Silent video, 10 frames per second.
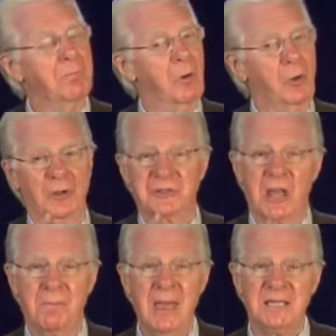molds
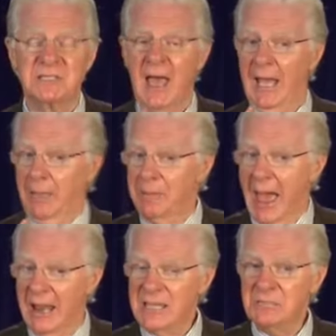and makes, and
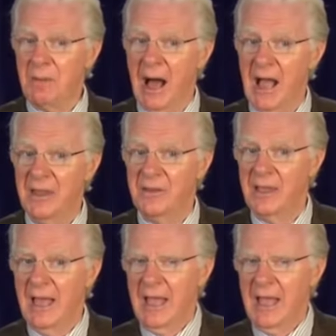man is mind.